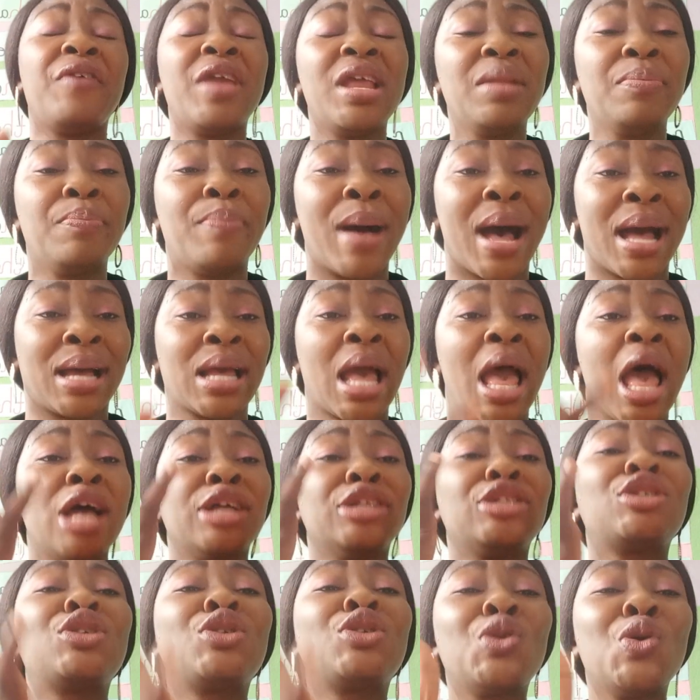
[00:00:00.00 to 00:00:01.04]
feedback
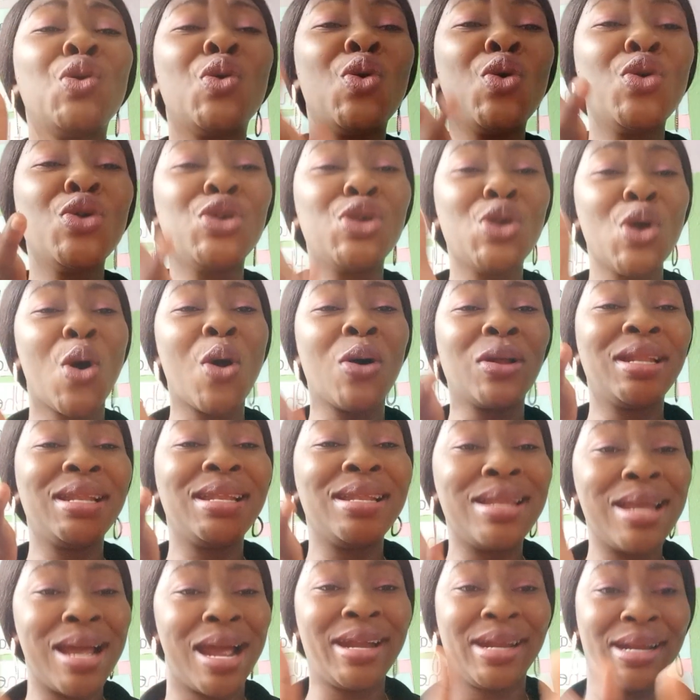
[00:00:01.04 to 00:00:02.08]
to your
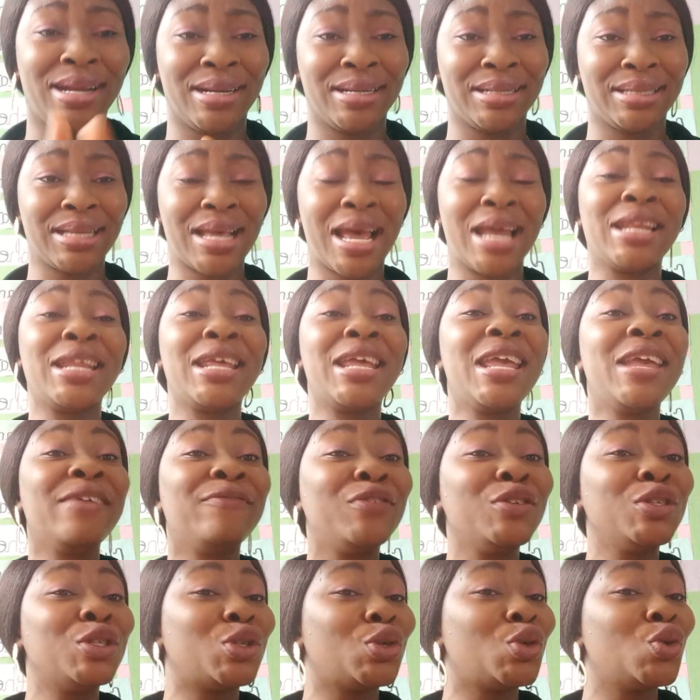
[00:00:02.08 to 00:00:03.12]
learners and
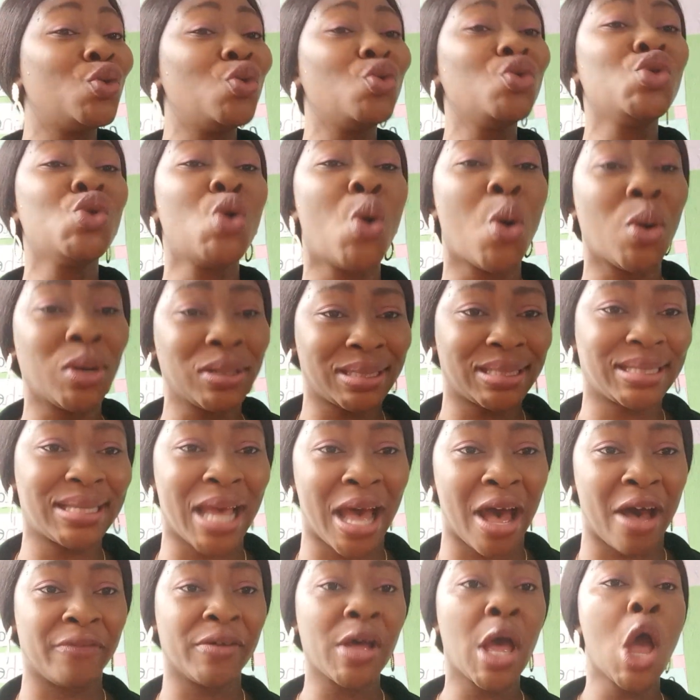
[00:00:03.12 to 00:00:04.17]
even to
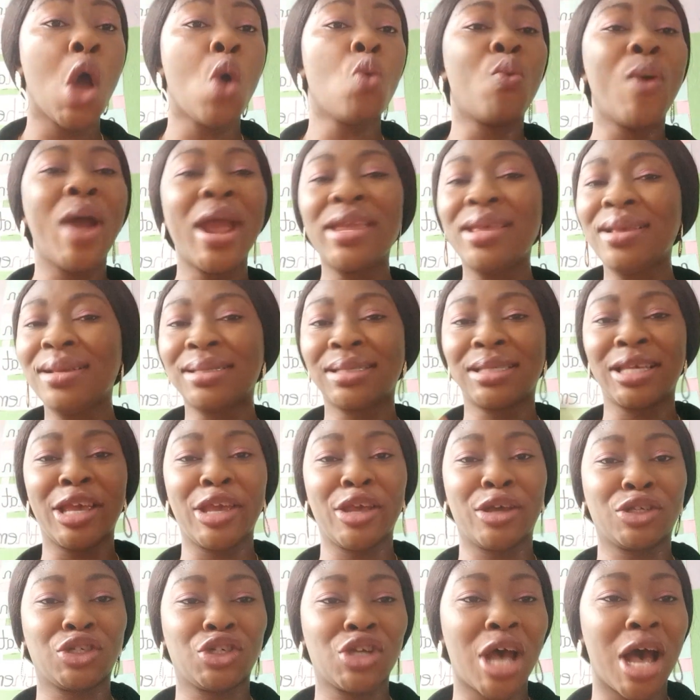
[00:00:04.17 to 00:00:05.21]
yourself. When you
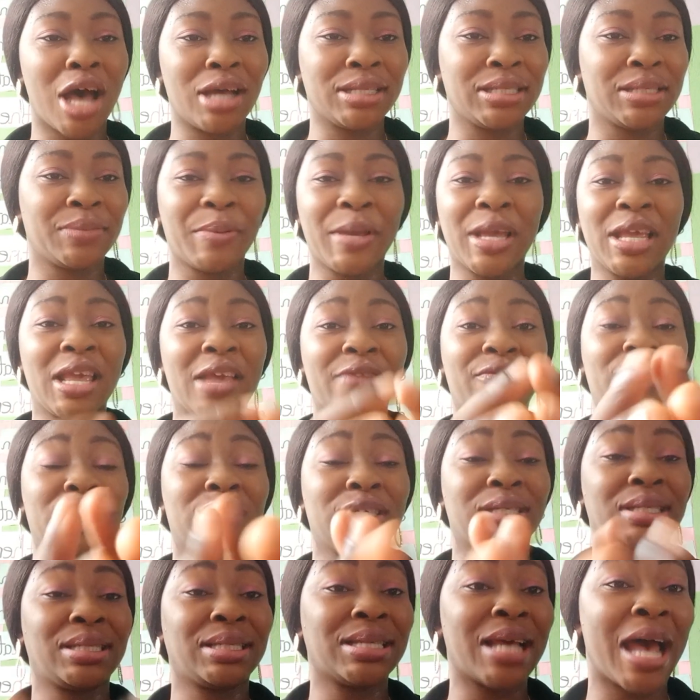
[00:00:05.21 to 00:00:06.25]
see your child is being
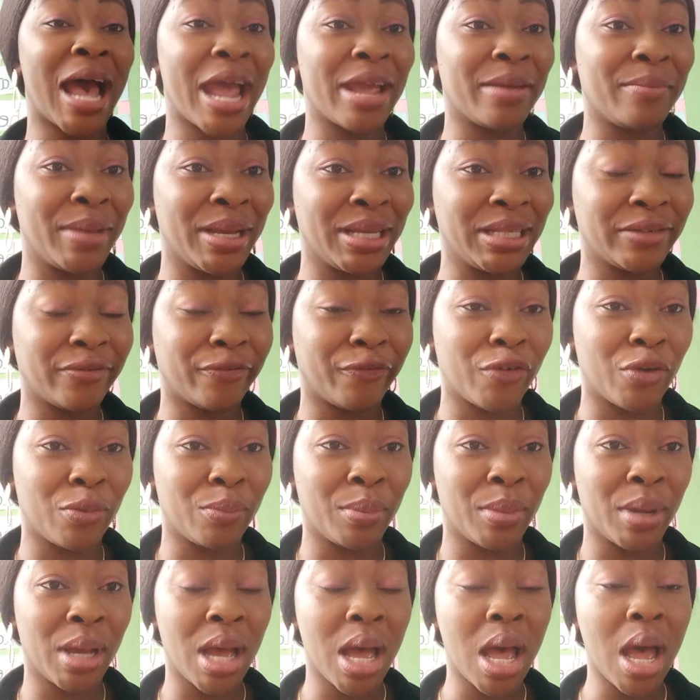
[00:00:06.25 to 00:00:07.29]
given assignments
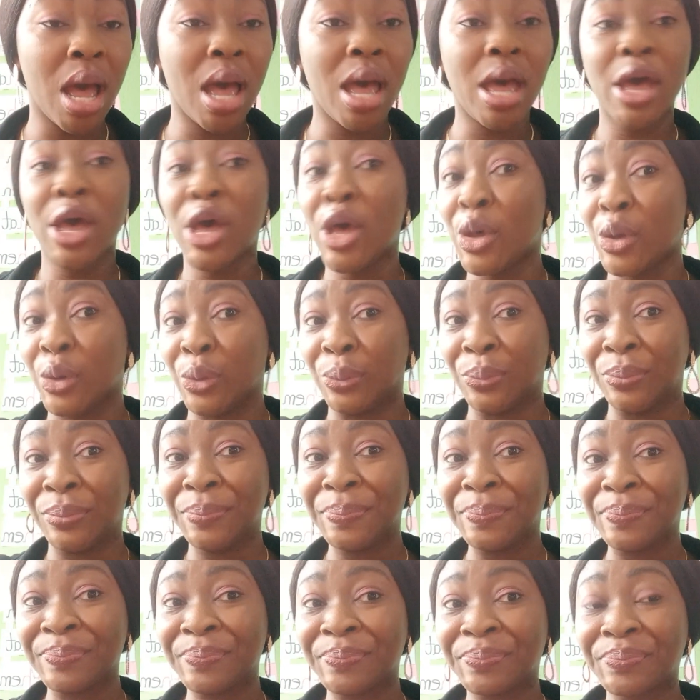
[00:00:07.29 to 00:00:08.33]
from home,